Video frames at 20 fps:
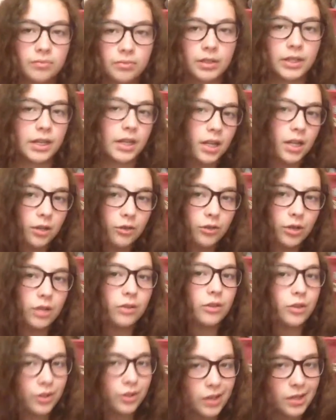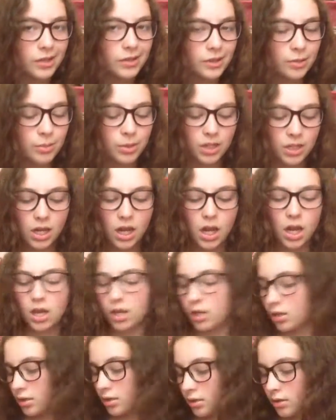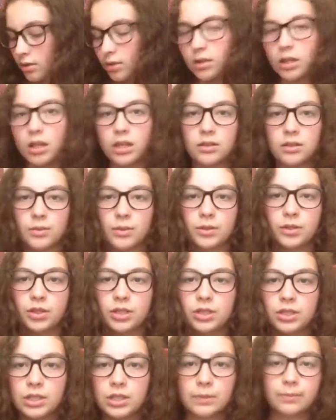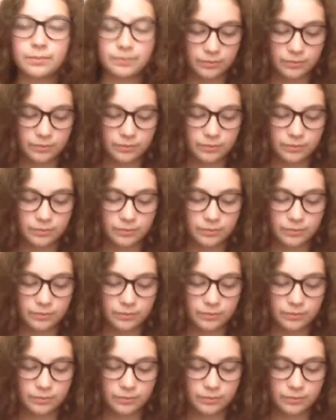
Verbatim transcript: I get a bad grade. They're kind of stupid, especially she.